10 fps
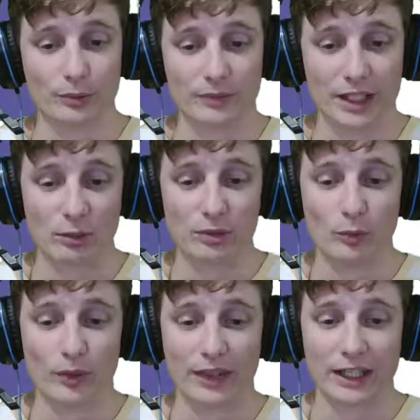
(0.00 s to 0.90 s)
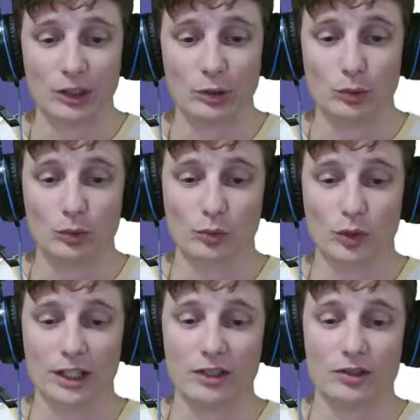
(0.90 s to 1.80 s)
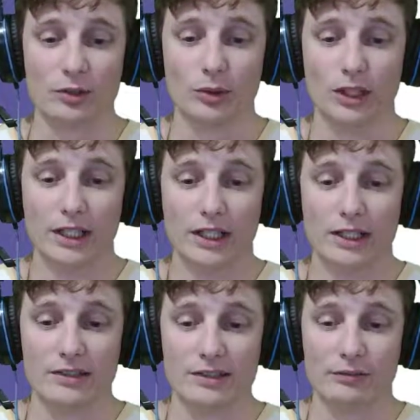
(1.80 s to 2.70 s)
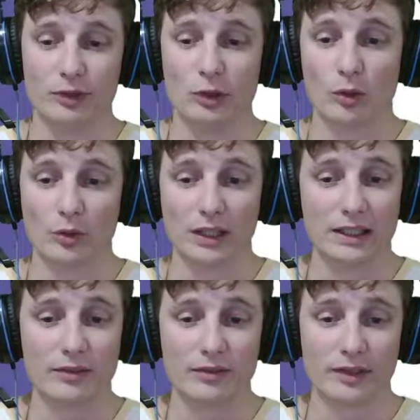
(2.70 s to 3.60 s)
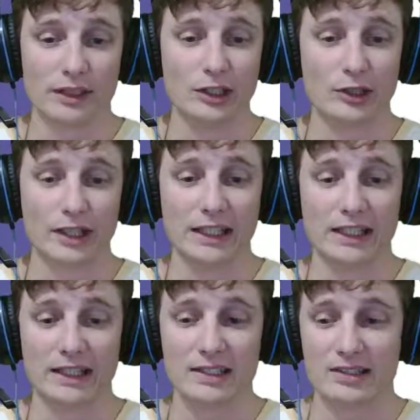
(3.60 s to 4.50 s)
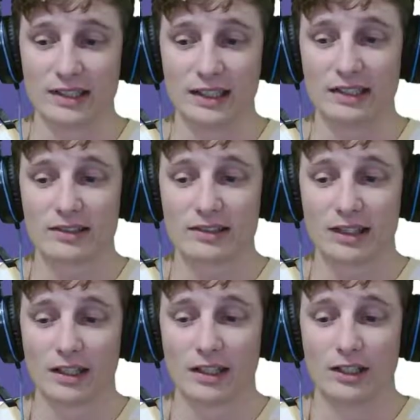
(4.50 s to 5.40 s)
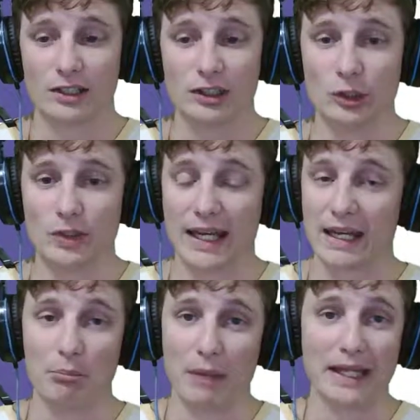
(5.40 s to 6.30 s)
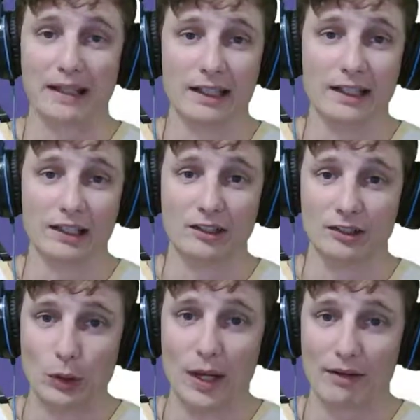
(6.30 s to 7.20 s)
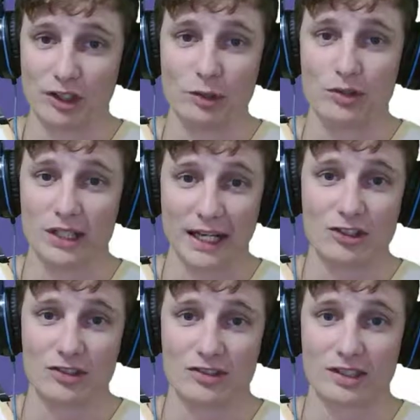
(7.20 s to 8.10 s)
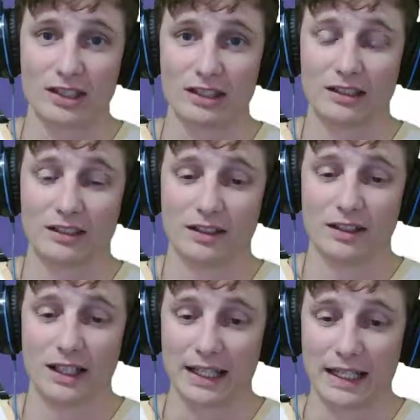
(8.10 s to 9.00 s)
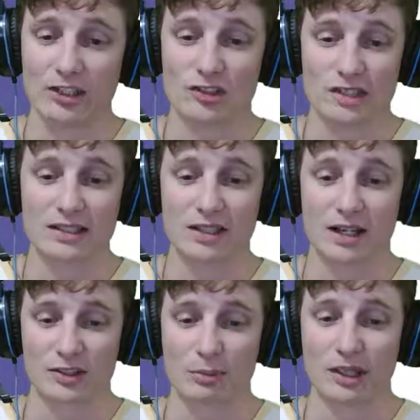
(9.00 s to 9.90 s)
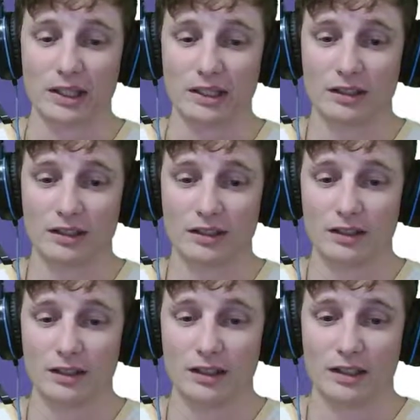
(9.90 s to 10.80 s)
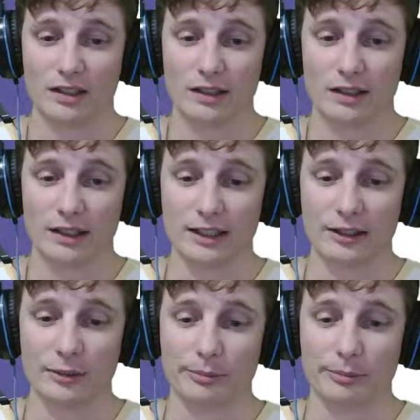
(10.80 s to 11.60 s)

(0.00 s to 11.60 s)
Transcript: That'll be one thing you run into. Is if you don't live near any of these cities, you can't mail it in. You have to use an agency. Agencies cost money. So